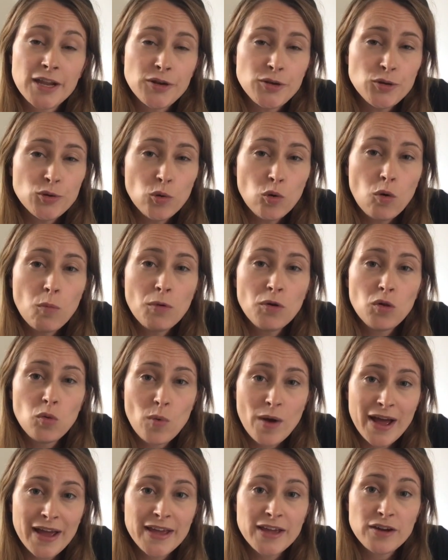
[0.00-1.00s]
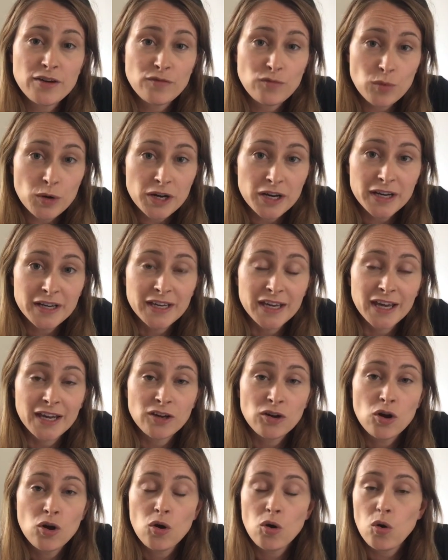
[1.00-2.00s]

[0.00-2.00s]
normal way of working